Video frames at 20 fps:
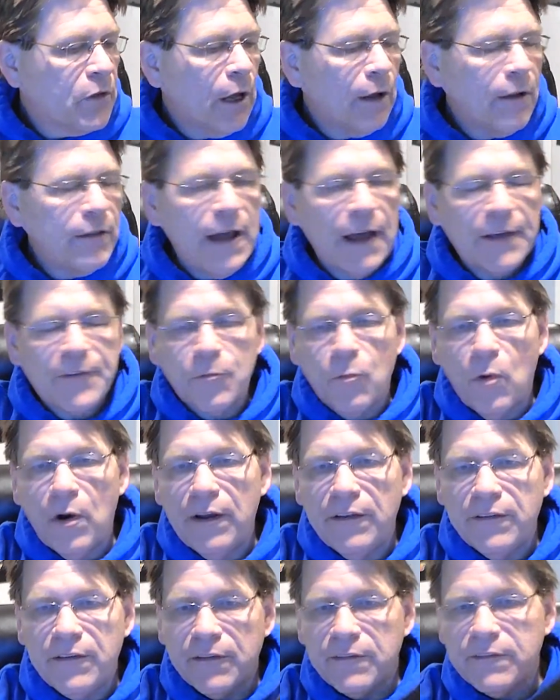Next one
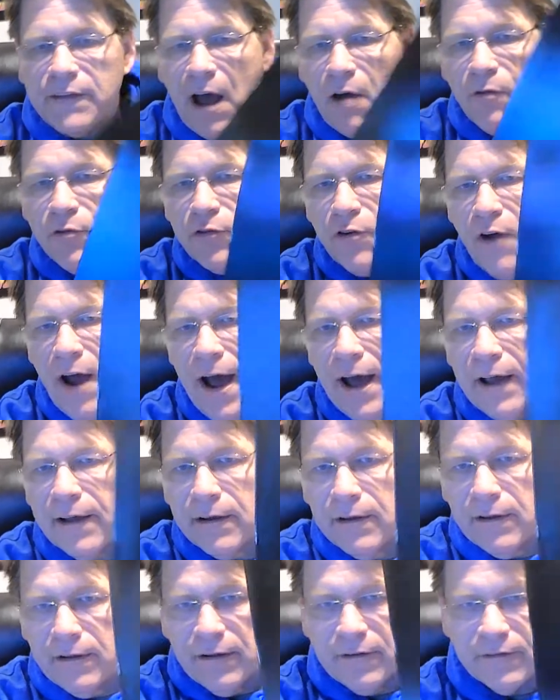is a soundtrack.
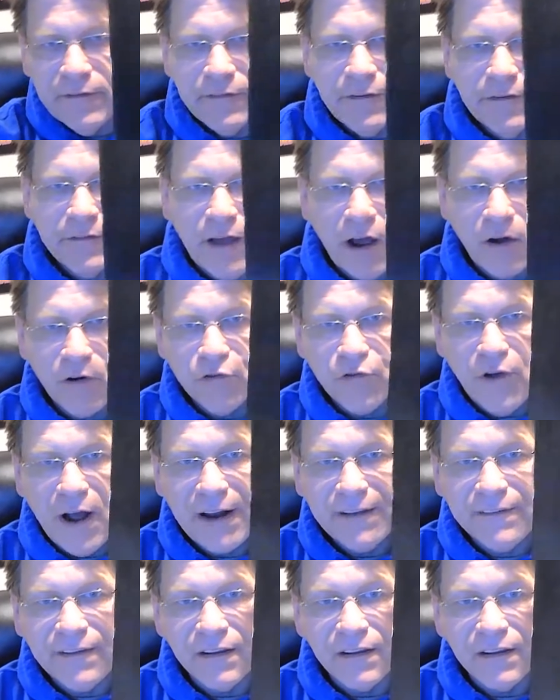This is the soundtrack to